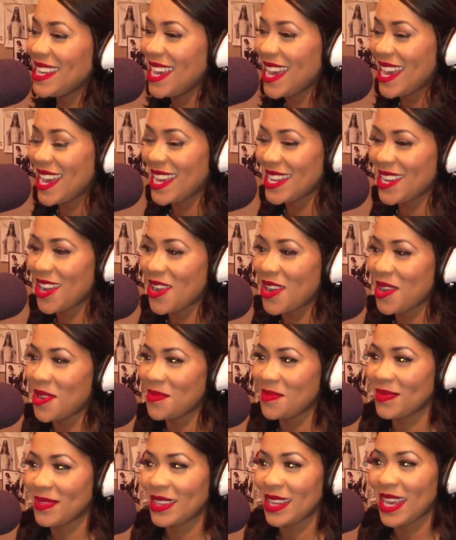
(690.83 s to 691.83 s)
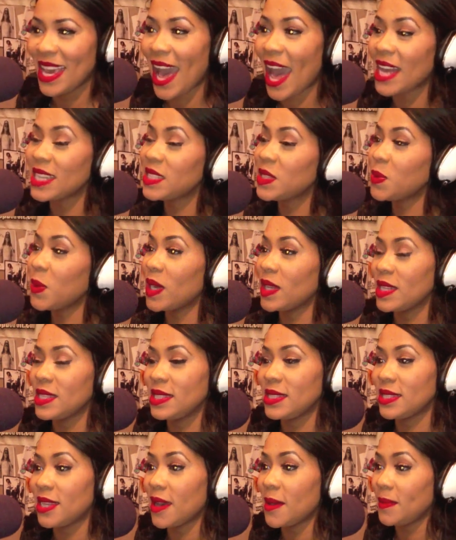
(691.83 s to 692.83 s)
And I swear this
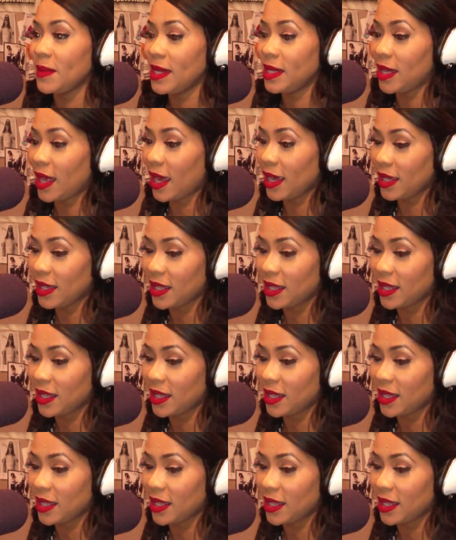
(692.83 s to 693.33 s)
is going to be like